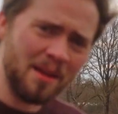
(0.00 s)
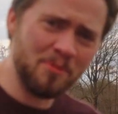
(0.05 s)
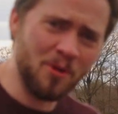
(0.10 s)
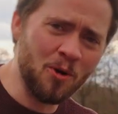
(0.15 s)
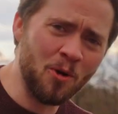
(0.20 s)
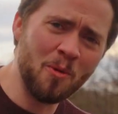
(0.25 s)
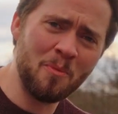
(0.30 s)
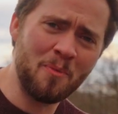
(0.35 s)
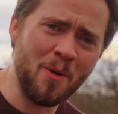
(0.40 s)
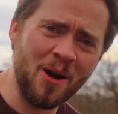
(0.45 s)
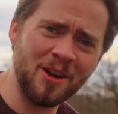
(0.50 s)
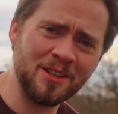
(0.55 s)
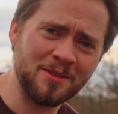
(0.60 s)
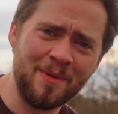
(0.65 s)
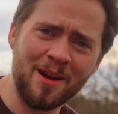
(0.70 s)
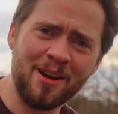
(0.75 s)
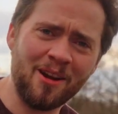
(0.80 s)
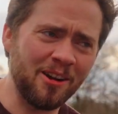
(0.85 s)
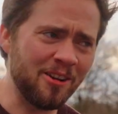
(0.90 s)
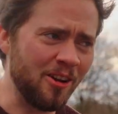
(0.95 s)
at cool bugs
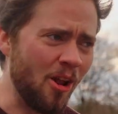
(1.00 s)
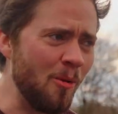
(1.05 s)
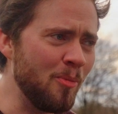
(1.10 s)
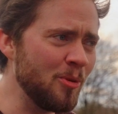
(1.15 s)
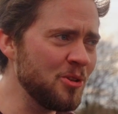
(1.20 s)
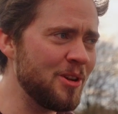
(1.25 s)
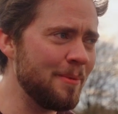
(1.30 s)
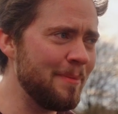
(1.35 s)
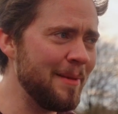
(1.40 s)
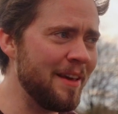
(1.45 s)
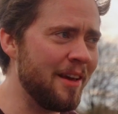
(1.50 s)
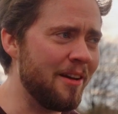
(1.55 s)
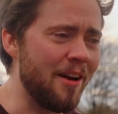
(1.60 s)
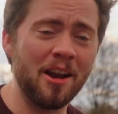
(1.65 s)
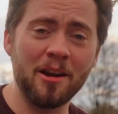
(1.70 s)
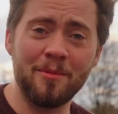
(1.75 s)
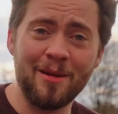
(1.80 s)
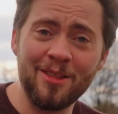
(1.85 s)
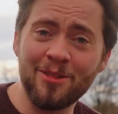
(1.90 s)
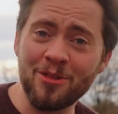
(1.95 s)
make our global shipping
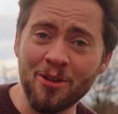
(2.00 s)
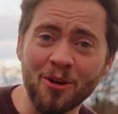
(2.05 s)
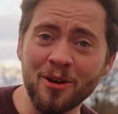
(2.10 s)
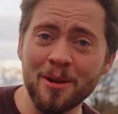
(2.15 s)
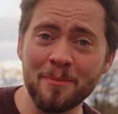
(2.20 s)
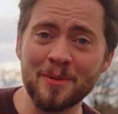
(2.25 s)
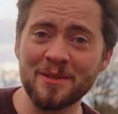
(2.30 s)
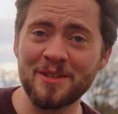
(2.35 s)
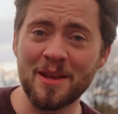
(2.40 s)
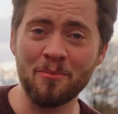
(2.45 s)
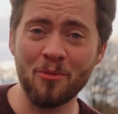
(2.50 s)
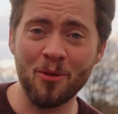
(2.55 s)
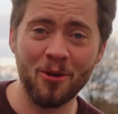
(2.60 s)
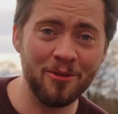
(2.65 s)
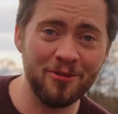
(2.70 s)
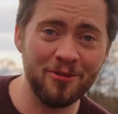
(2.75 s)
economy 30% more